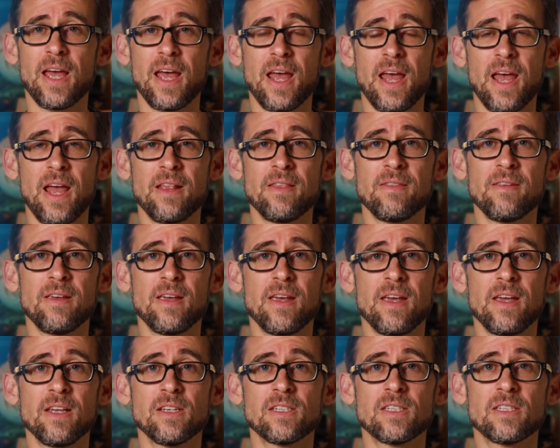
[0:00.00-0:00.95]
and
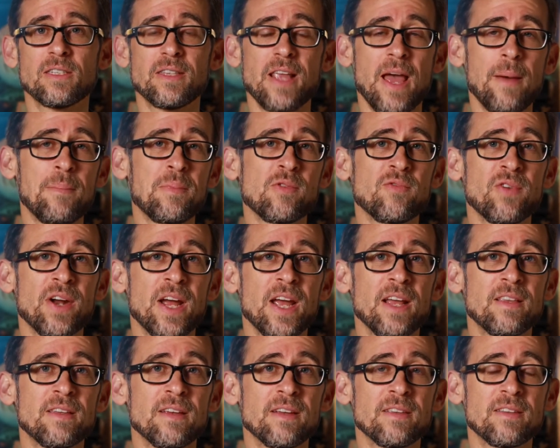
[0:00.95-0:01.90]
is depth
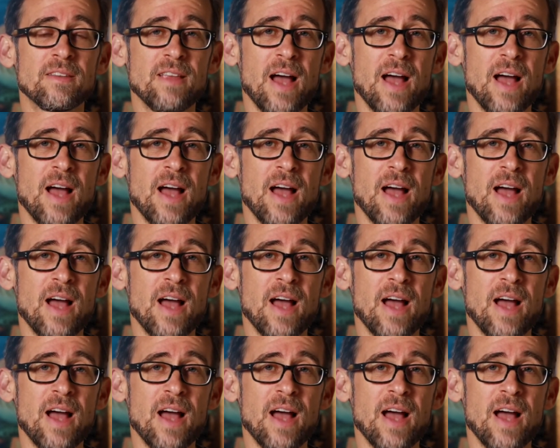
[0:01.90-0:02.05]
rated